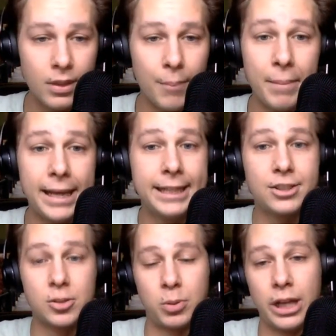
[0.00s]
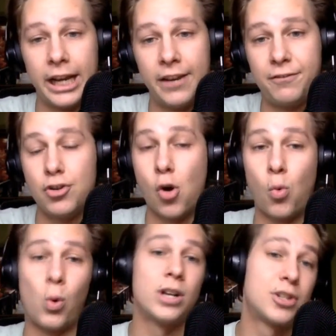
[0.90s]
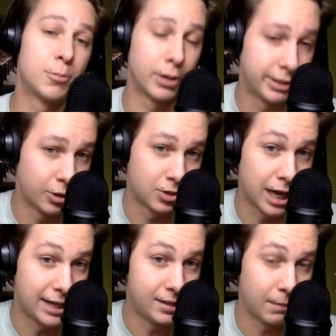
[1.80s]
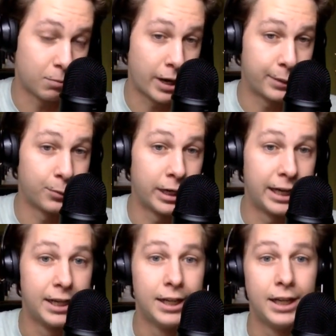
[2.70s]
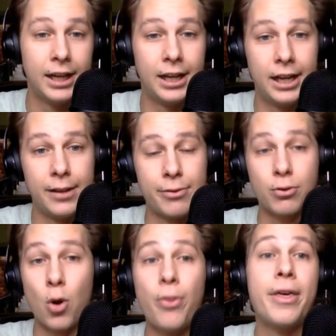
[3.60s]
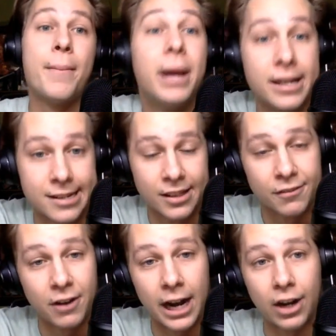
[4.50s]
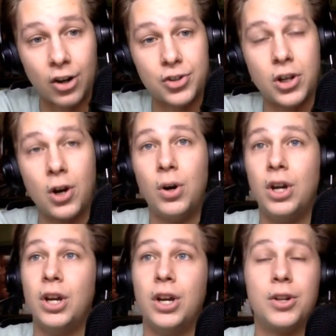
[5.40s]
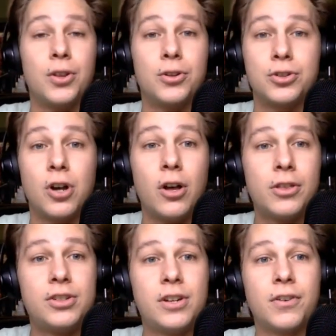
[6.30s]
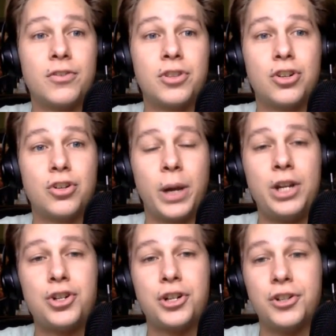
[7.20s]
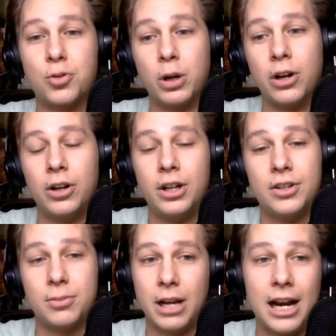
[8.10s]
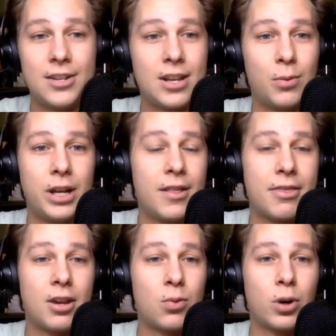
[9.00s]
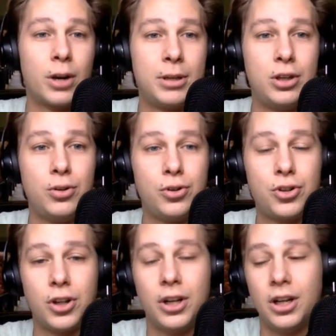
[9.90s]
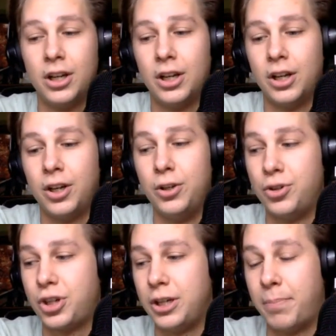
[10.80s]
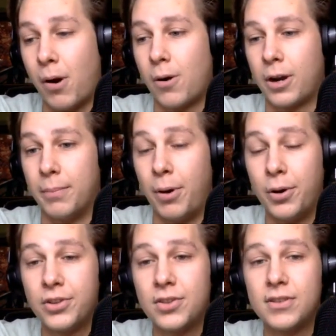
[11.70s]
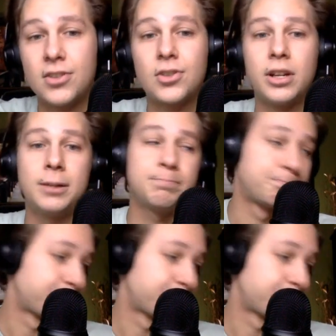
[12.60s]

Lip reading: may get to play if you don't want to bring those guys up right away and throw them into the fire. So there's all these different situations where some guys that we didn't think were going to be huge, huge key part components of this thing